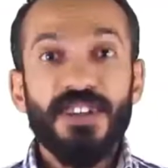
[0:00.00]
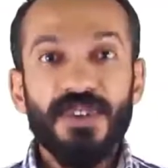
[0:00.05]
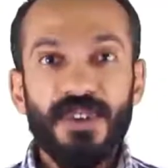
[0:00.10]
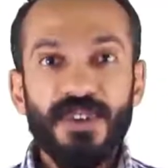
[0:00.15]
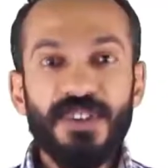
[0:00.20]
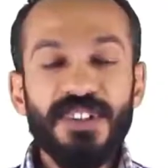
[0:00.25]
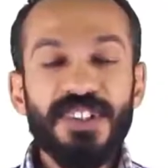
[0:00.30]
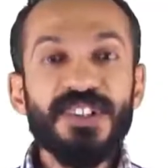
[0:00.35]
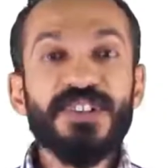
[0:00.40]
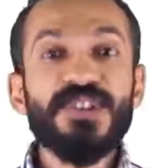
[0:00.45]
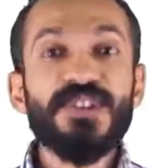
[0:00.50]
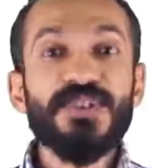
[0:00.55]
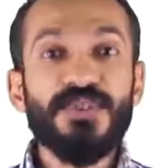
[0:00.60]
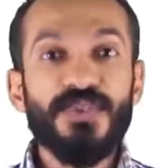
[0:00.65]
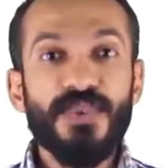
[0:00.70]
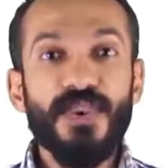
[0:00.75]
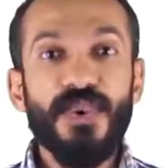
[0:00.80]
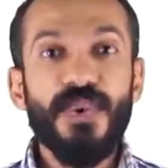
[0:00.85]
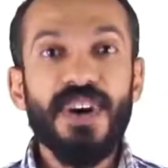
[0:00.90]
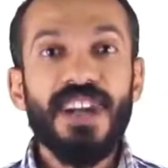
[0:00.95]
order to
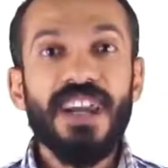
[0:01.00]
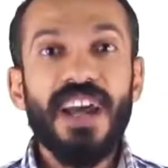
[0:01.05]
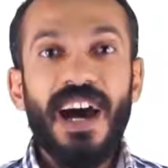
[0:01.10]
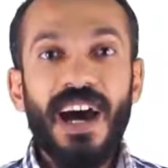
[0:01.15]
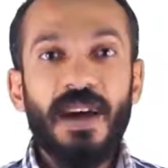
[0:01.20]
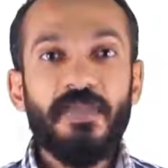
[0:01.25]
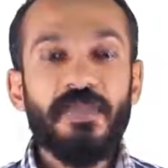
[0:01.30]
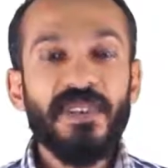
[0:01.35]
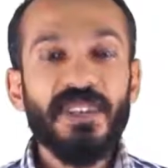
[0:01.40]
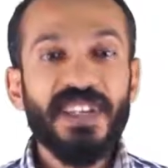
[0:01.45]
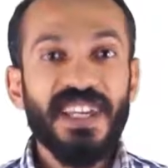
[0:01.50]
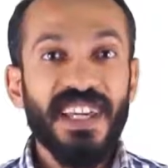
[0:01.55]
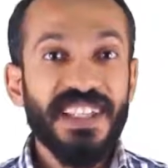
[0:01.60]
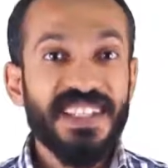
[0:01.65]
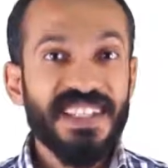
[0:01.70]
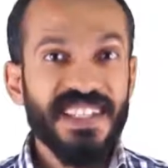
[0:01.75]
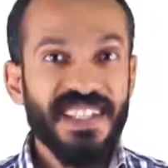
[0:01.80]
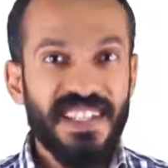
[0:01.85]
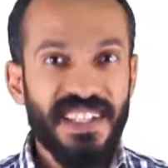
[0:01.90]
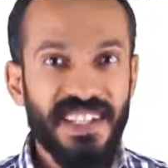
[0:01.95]
draw an
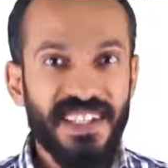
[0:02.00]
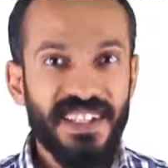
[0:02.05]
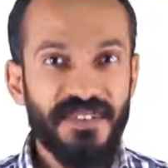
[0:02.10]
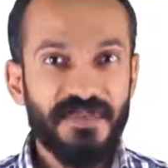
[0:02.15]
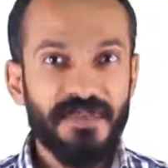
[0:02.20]
uppercase K,